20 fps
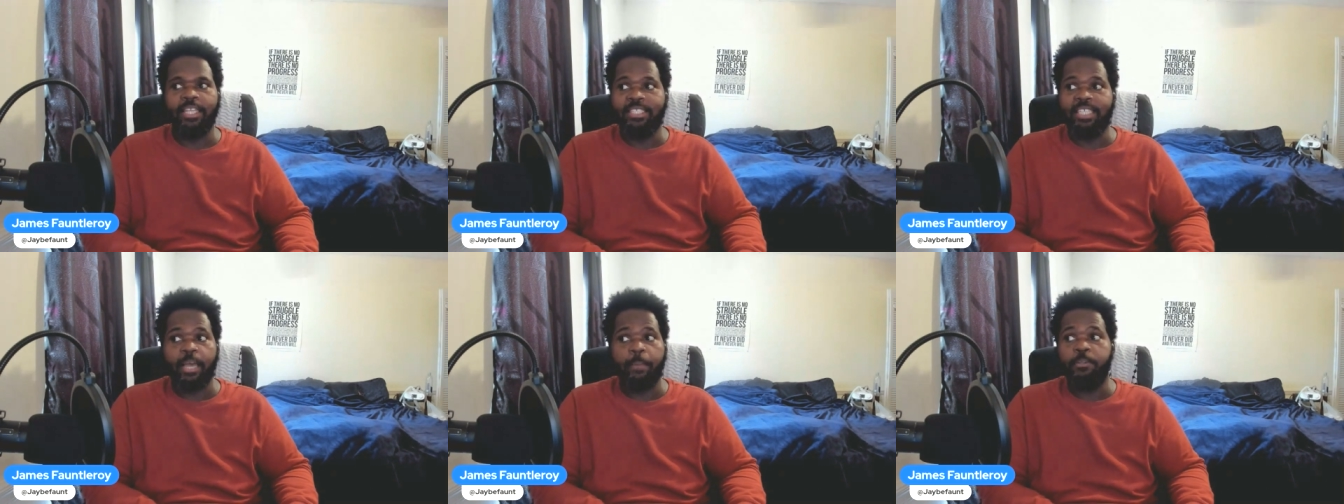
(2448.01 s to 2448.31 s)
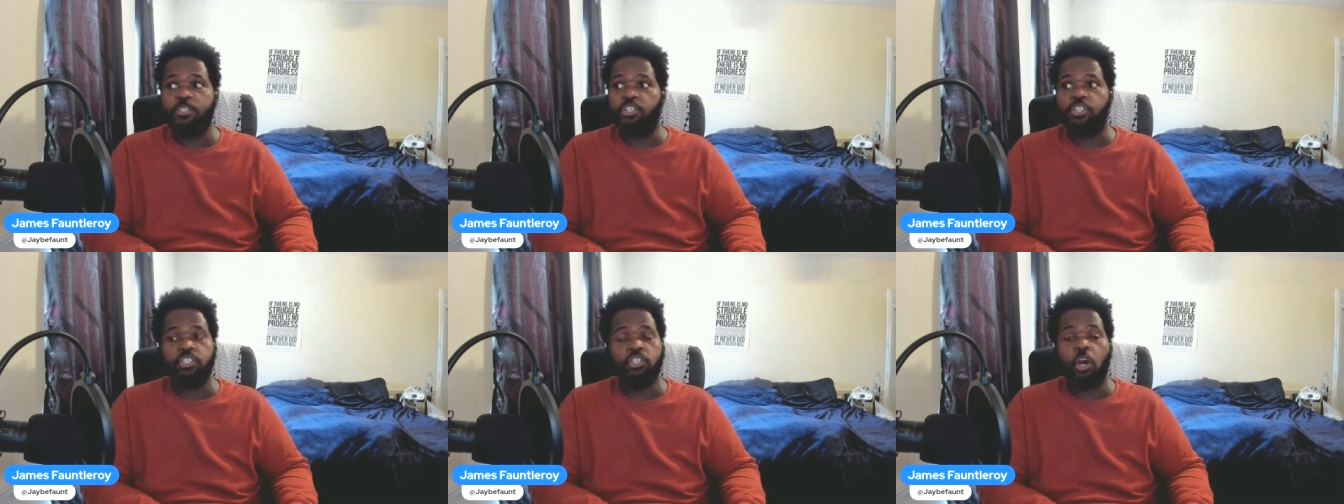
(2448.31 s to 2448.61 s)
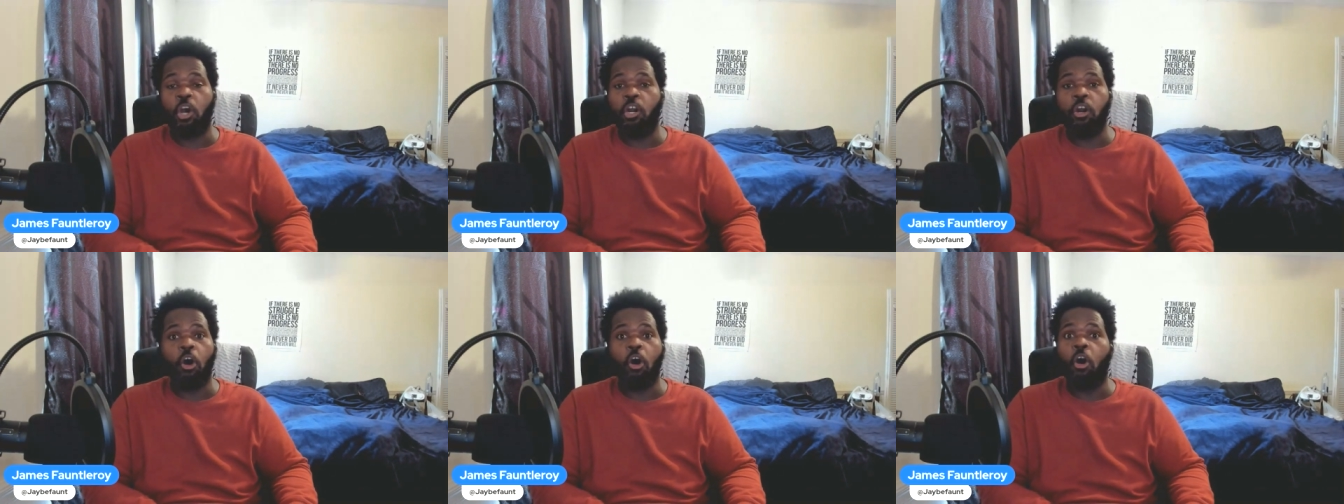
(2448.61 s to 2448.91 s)
the
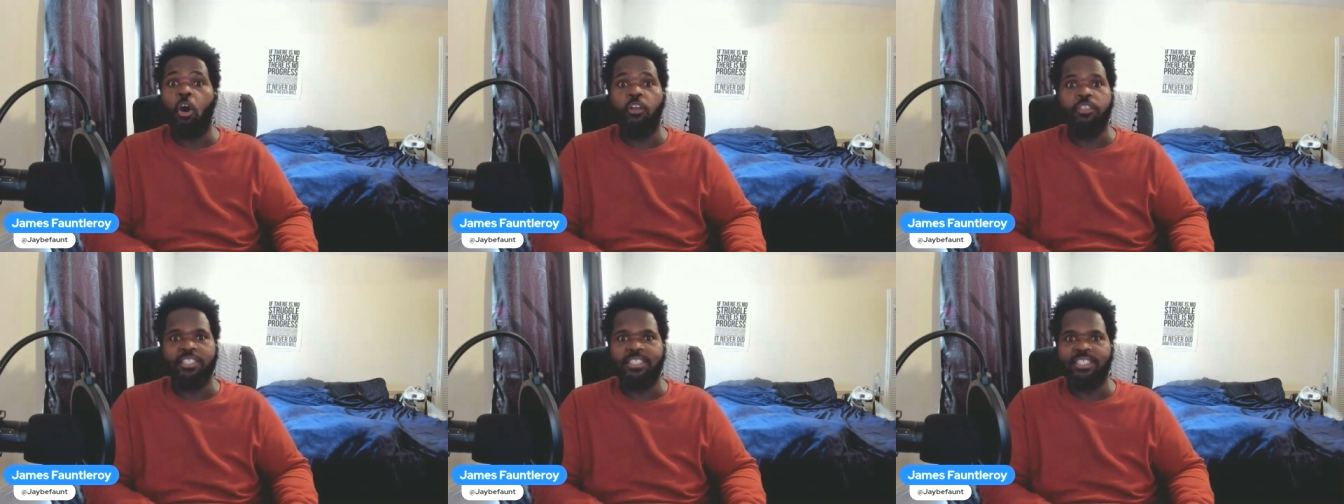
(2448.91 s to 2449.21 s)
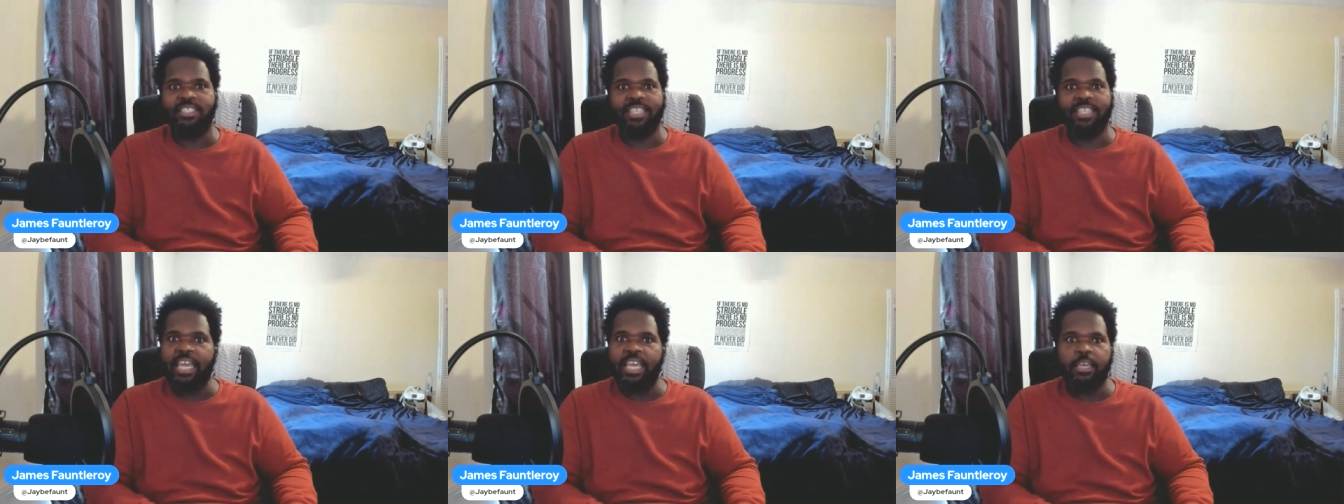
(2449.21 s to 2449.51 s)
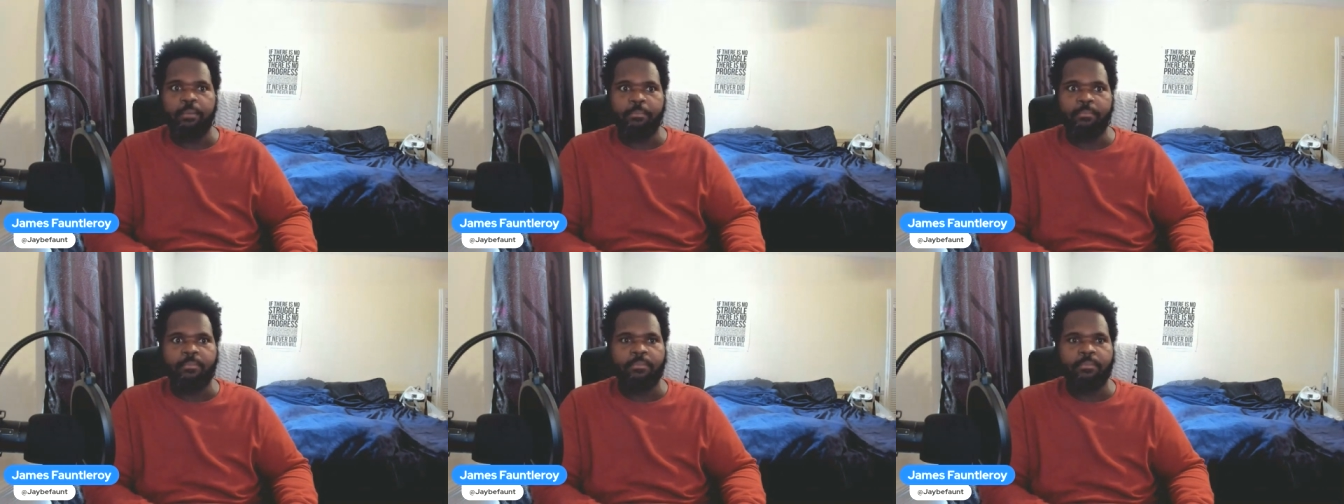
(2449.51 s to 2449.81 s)
temperatures aren't all the
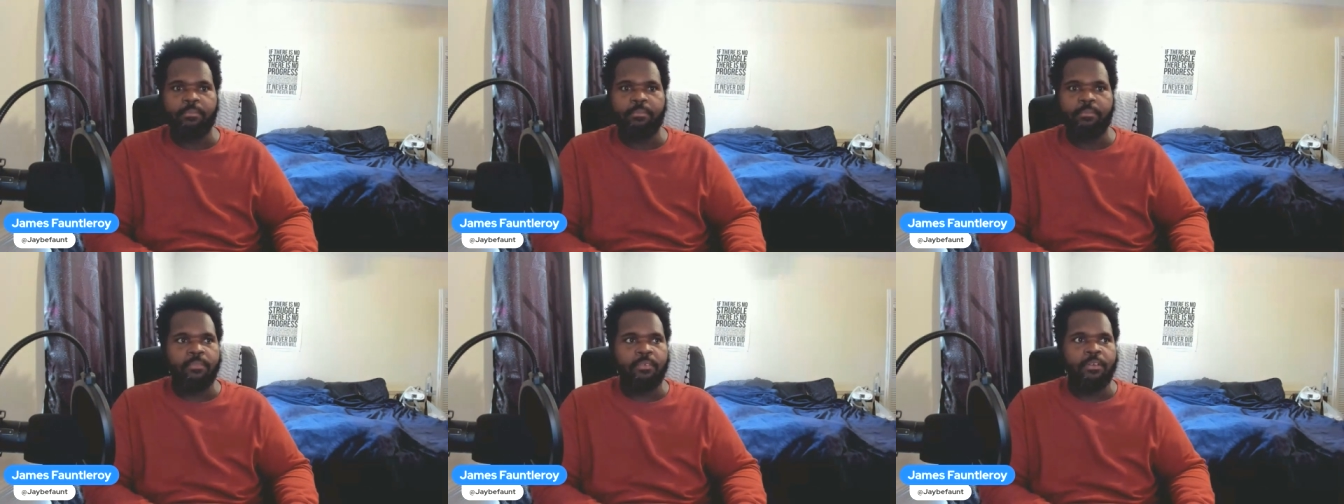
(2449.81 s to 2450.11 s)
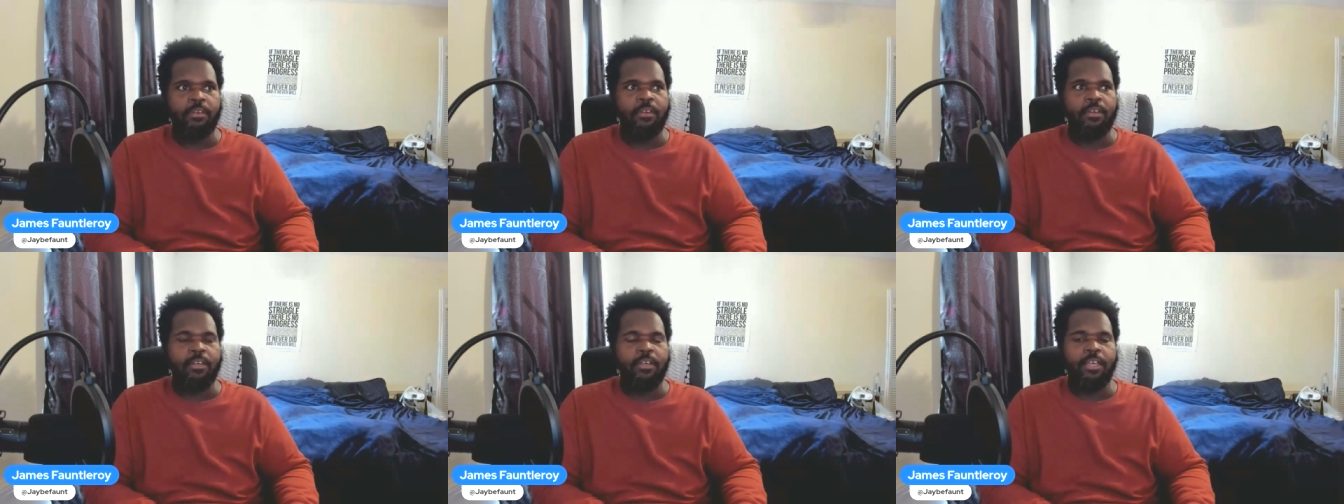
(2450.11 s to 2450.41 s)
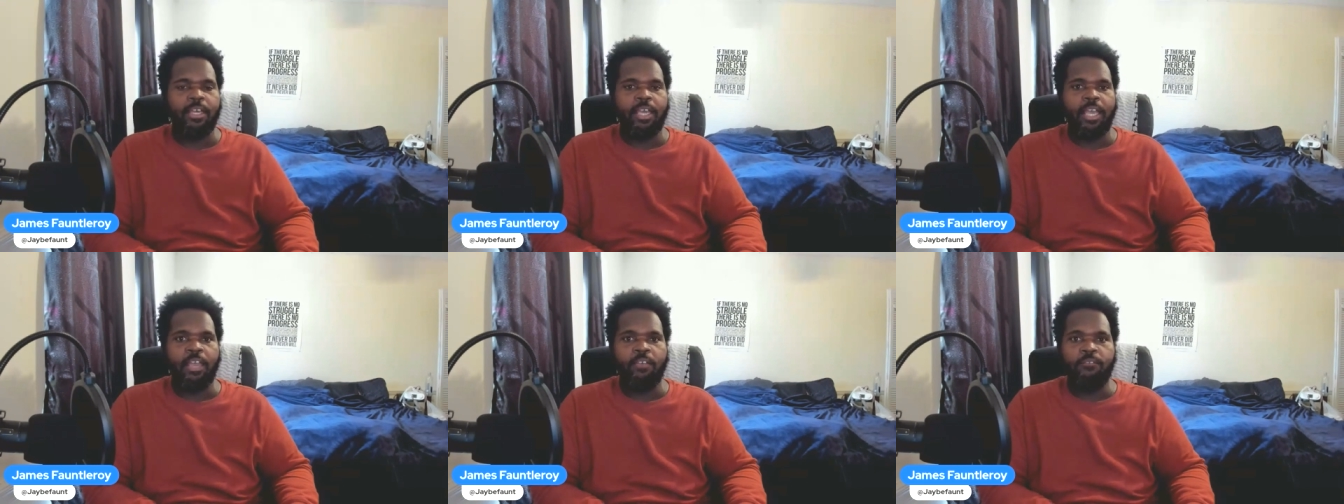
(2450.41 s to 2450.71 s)
same
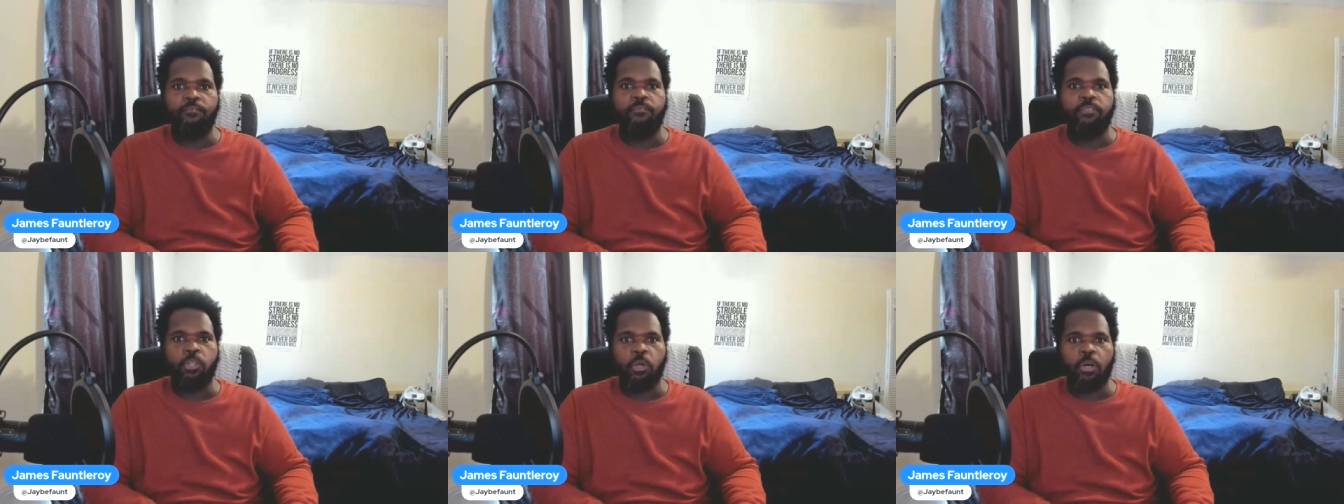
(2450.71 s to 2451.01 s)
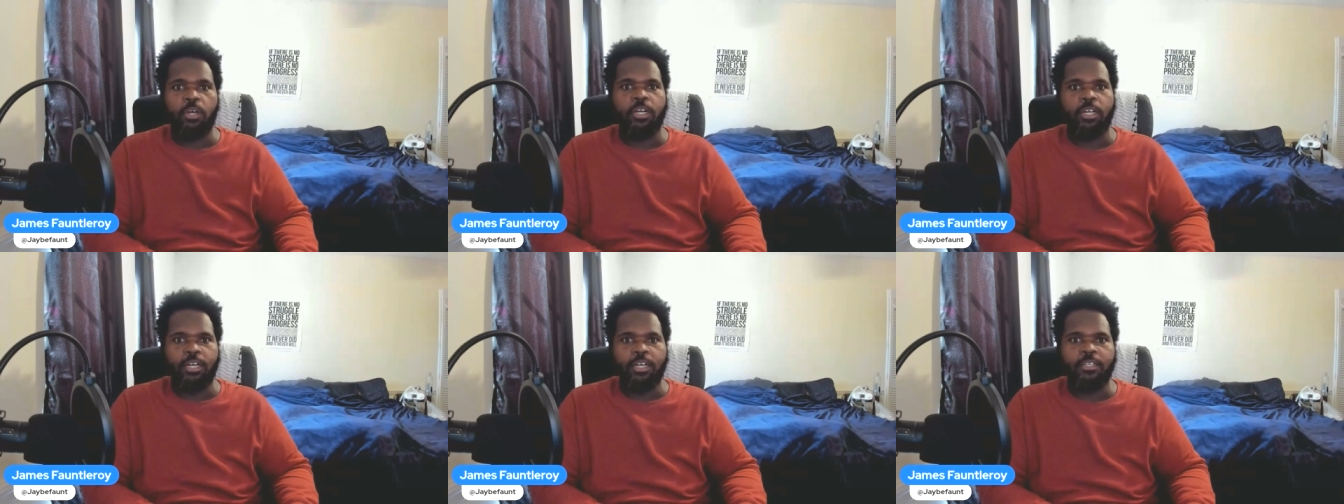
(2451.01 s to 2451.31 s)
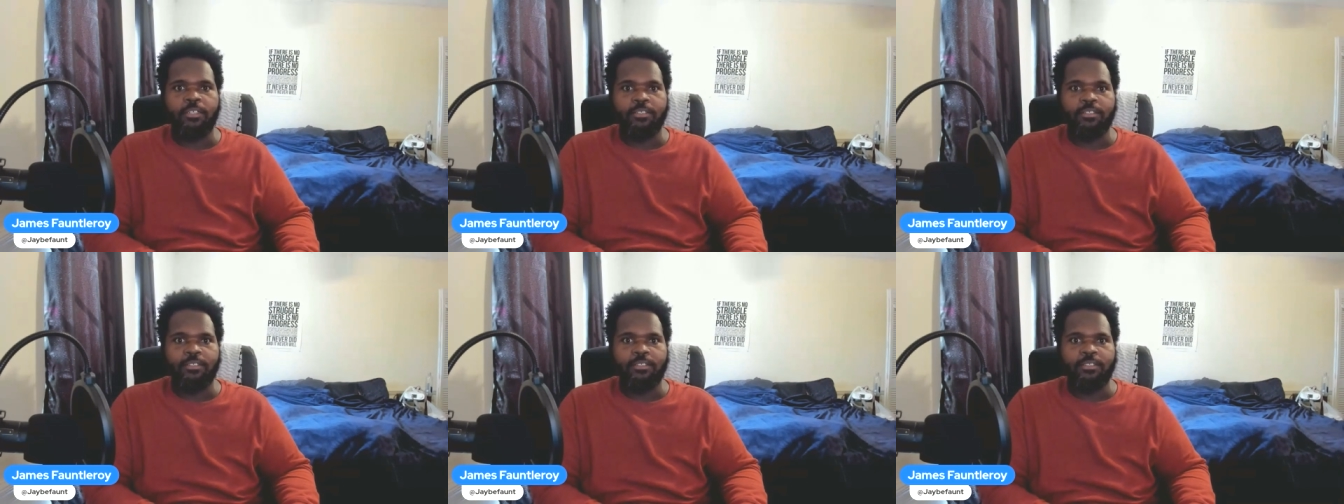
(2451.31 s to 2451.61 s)
in
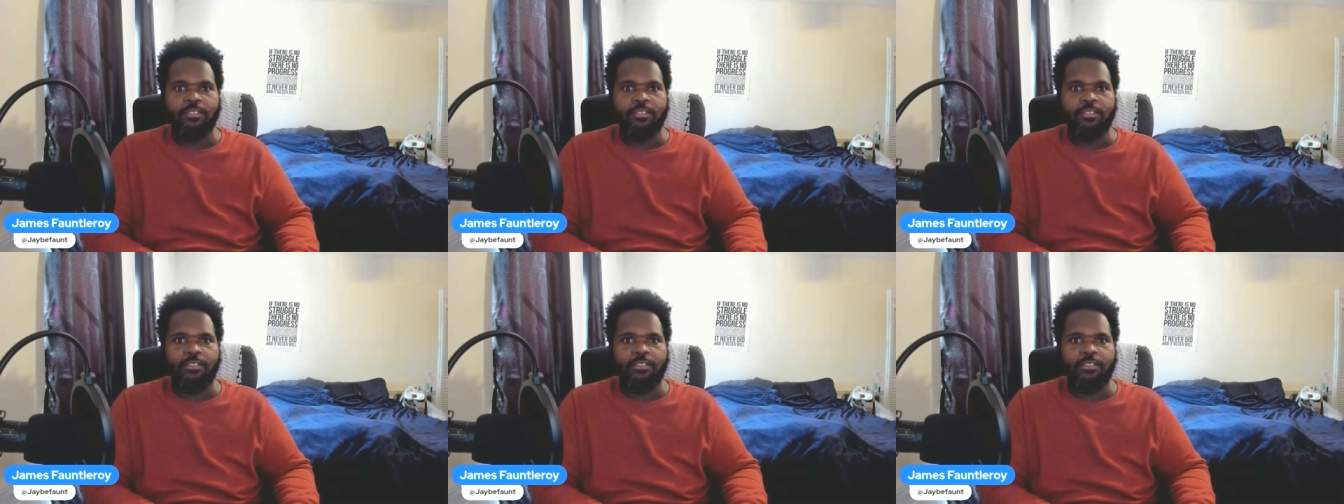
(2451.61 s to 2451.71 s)
Florida.